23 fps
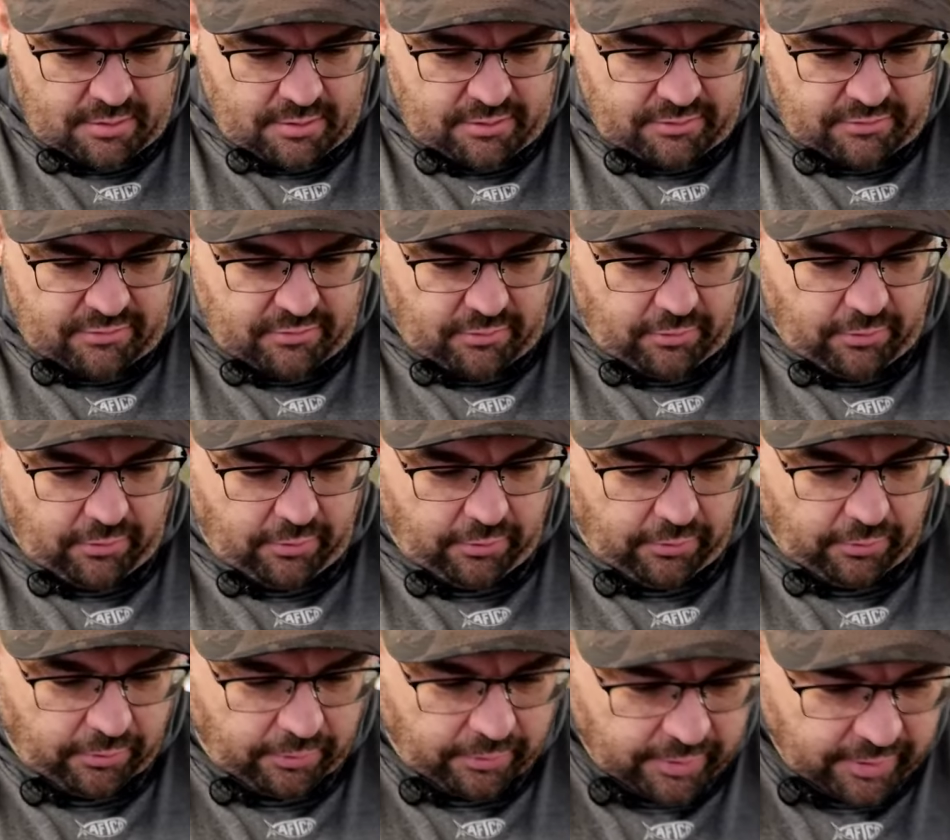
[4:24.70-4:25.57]

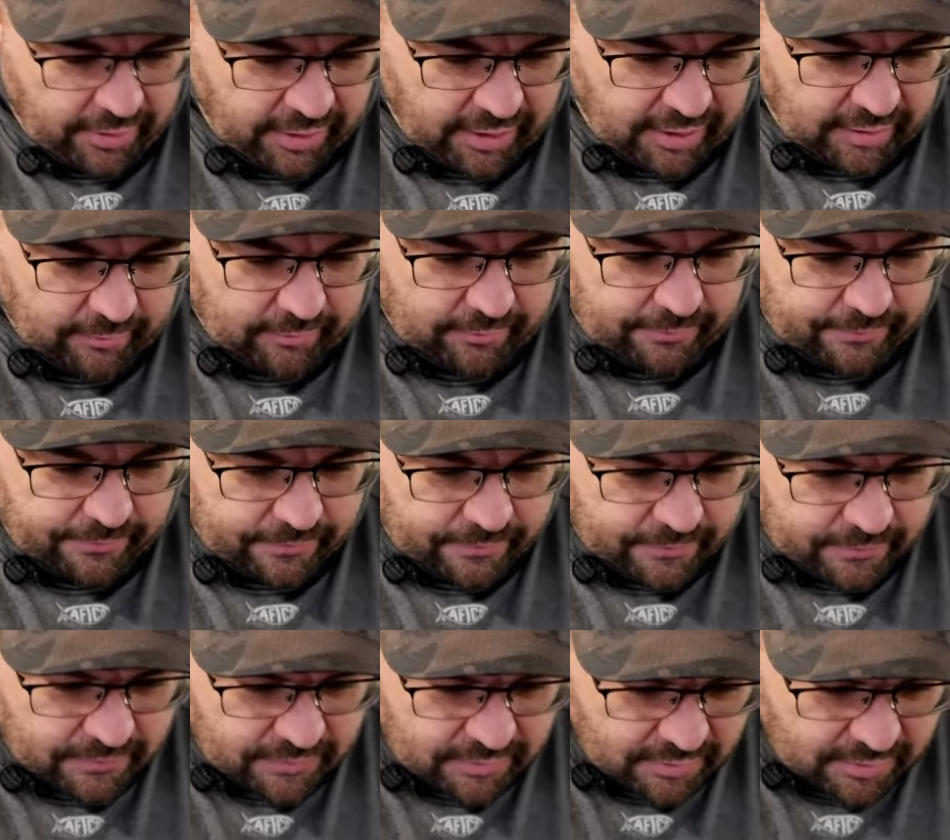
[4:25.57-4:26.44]
So, Hing
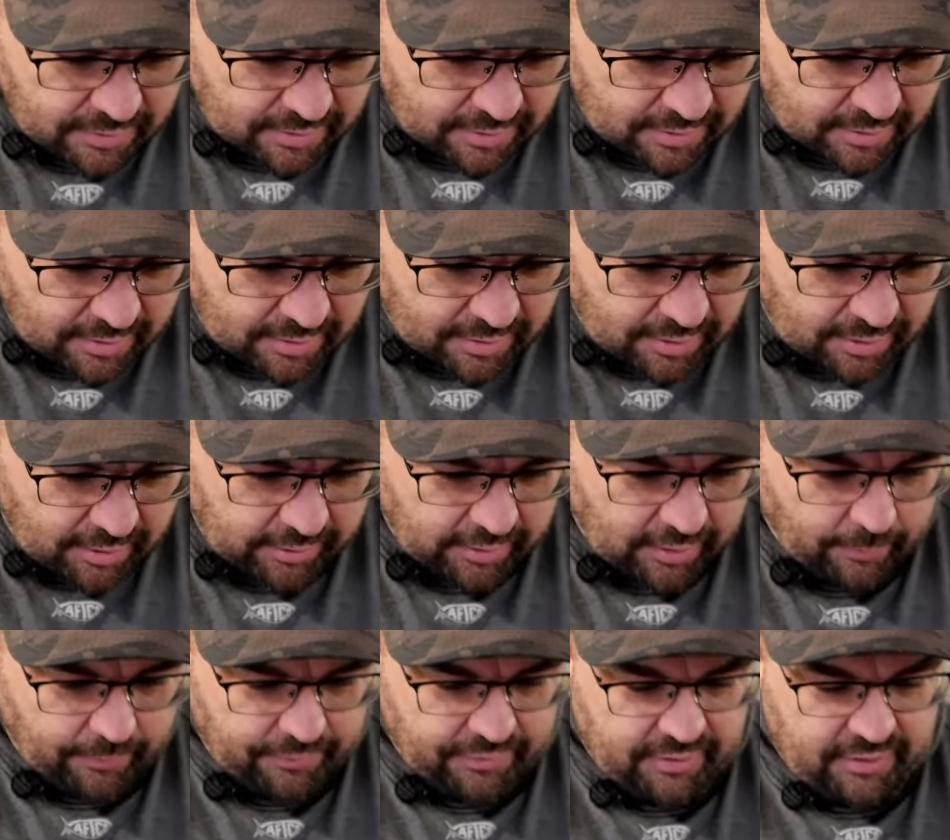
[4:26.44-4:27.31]

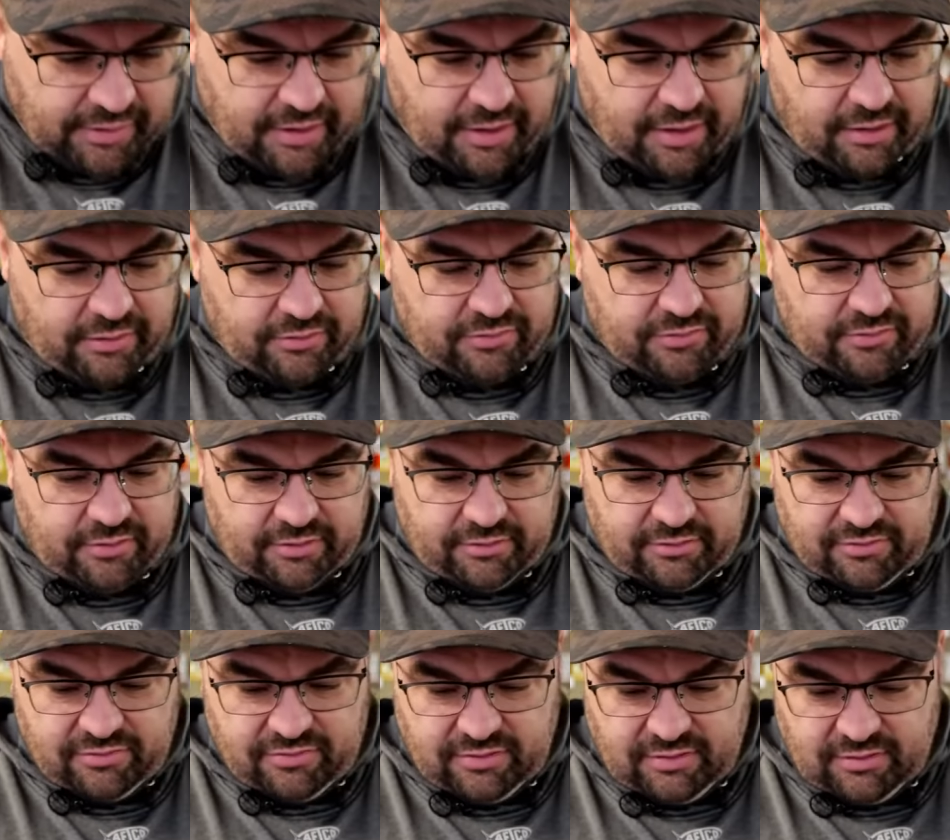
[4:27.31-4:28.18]
MD has an
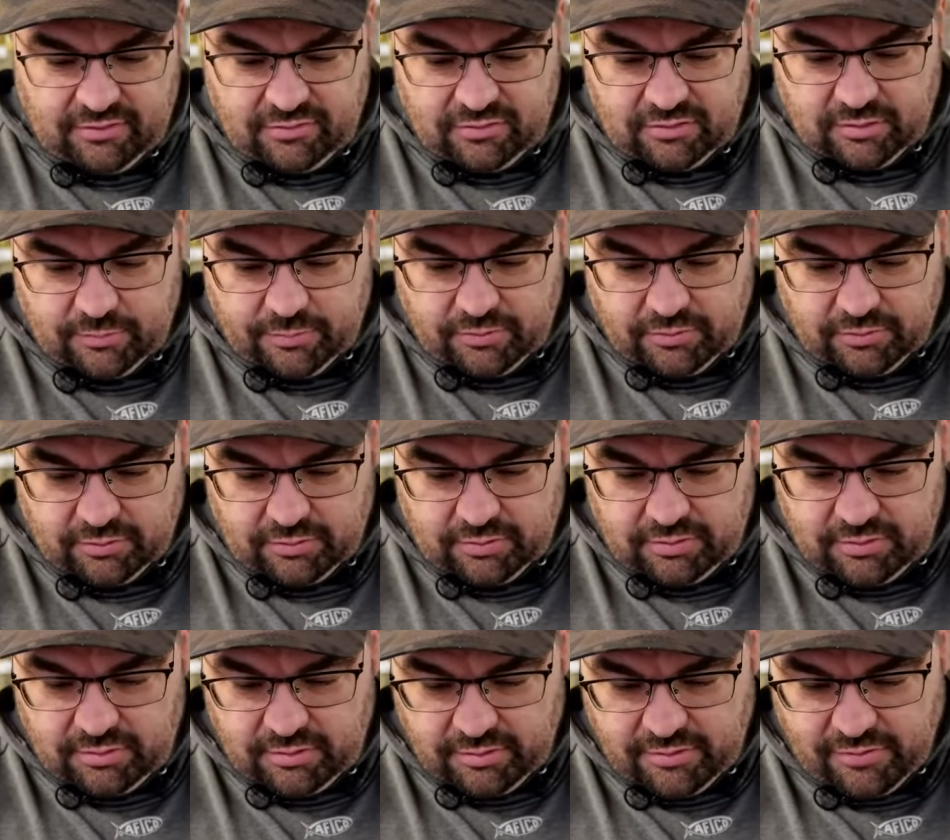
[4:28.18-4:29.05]

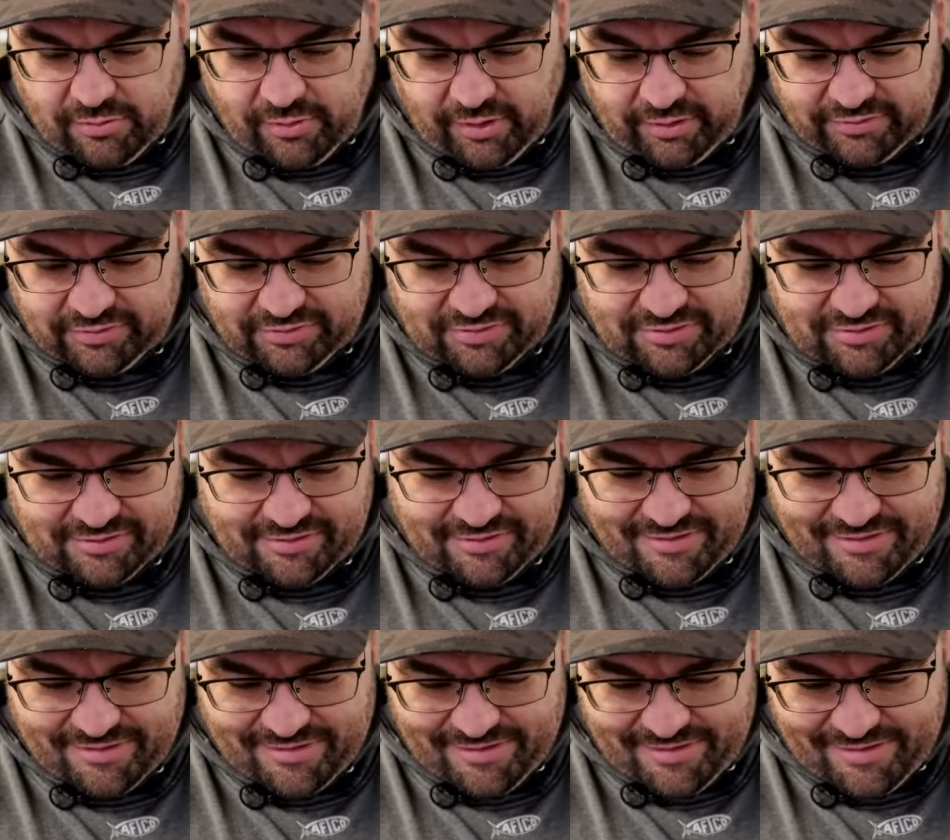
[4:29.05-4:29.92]
unseasonable question.
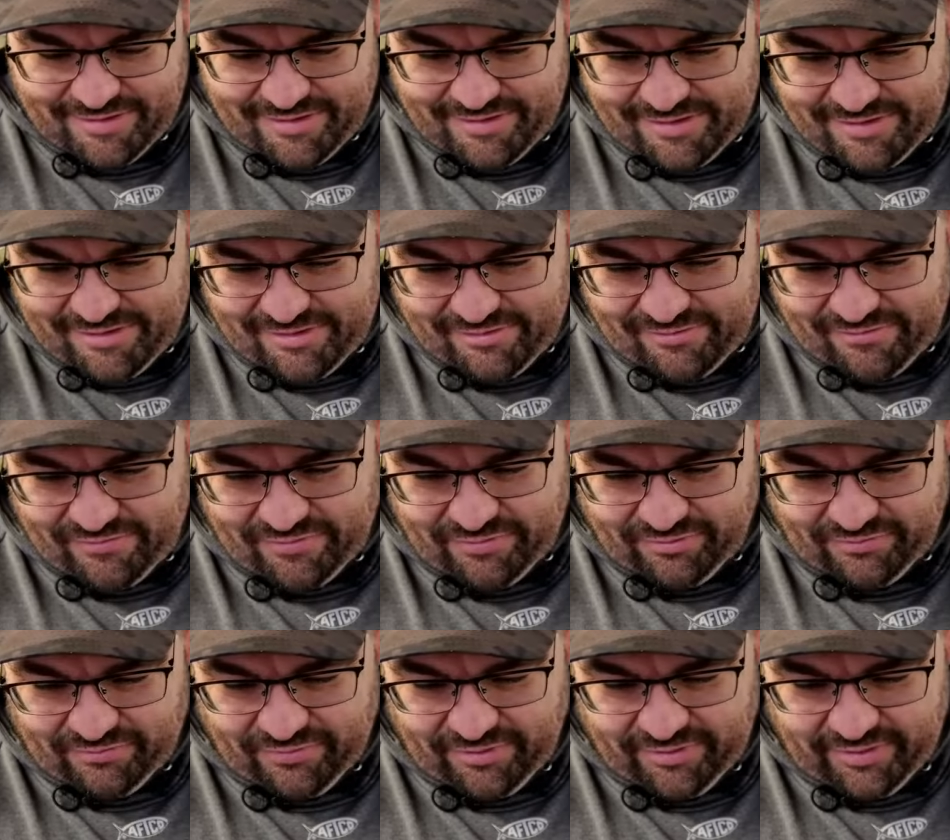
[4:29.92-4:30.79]

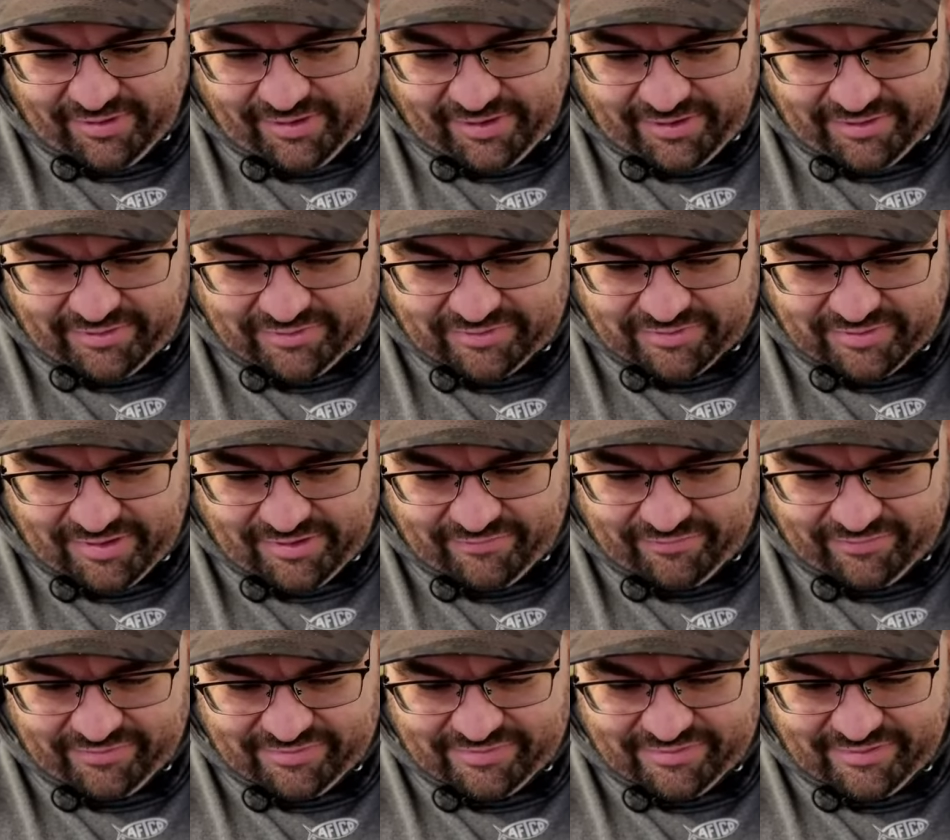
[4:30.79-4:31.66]
Feel free to ask. I
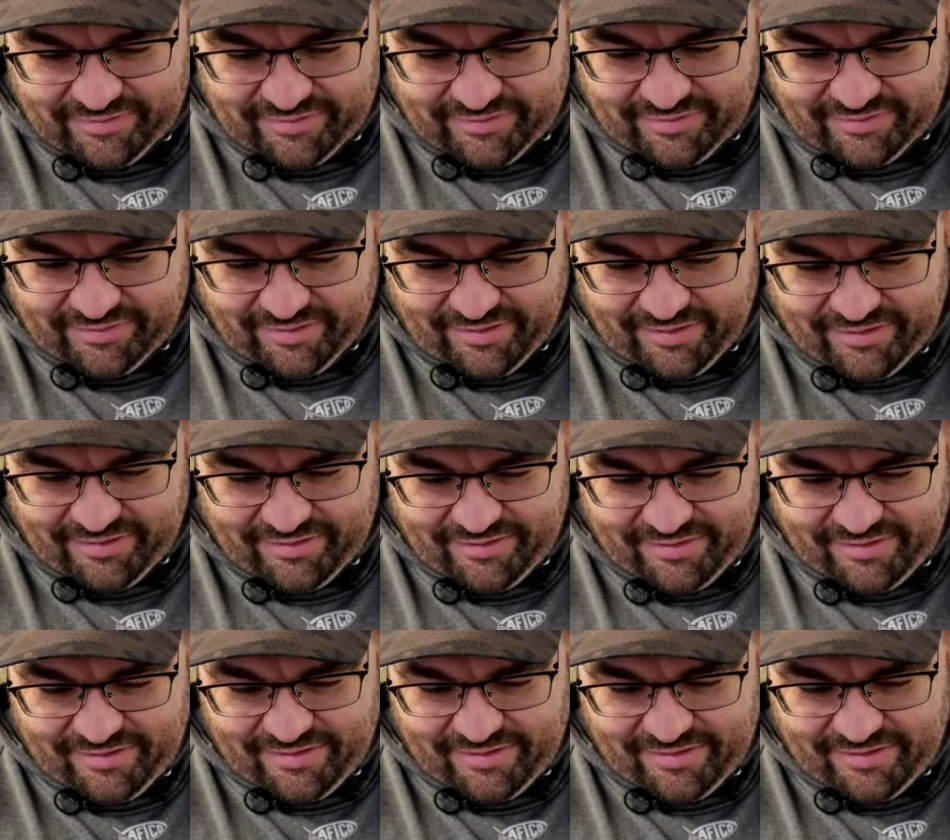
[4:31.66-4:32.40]
haven't seen it yet.